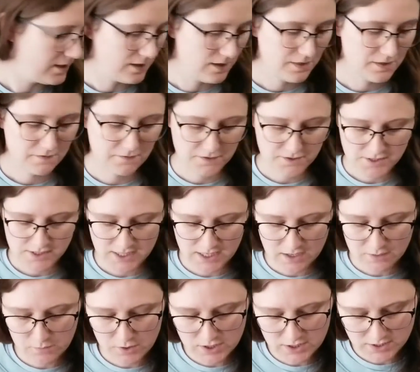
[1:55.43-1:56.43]
The first thing I
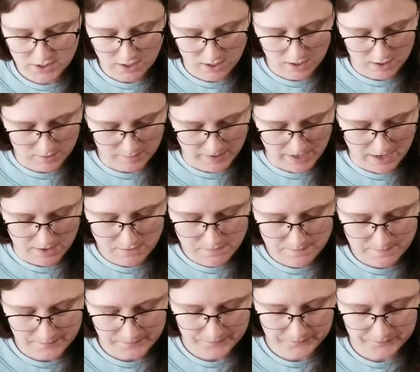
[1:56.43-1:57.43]
want to talk about
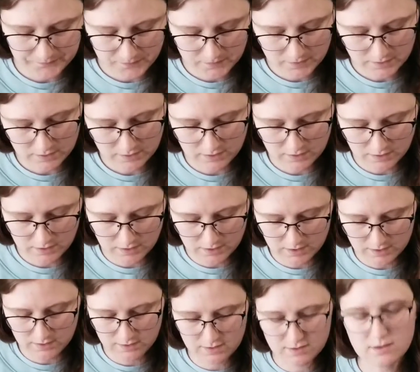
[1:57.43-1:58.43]

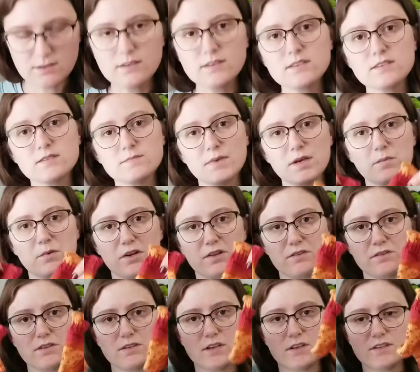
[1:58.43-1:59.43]
is my
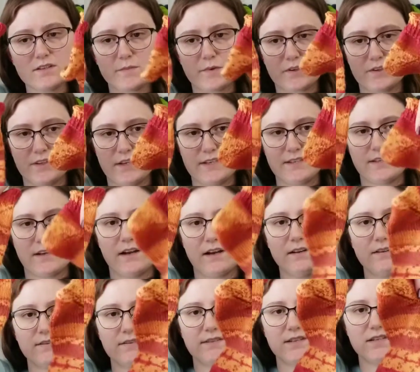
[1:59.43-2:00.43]
brother-in-law's birthday
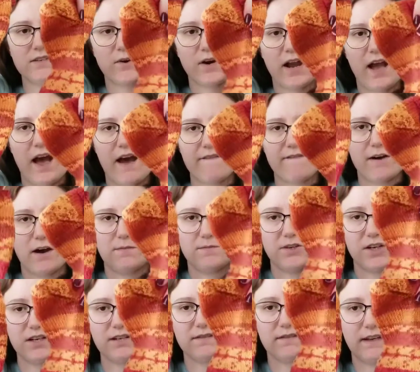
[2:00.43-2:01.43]
socks. These were a half
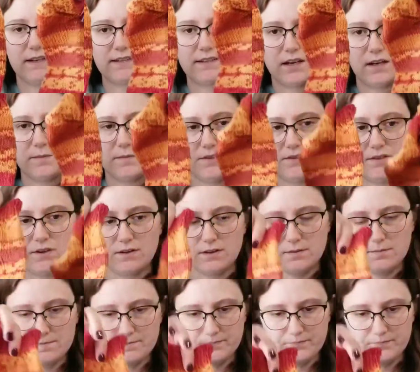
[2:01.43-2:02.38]
object last time you saw them.